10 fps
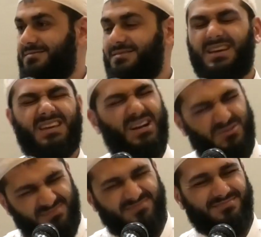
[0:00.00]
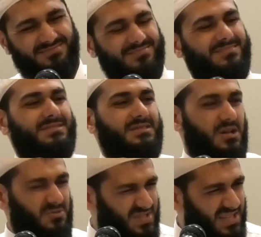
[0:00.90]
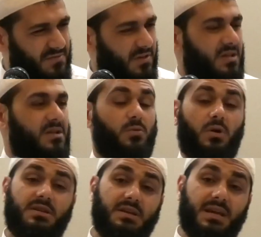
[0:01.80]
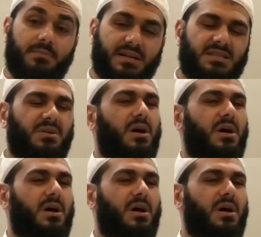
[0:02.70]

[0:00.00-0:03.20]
I'll see if why didn't he get back to me?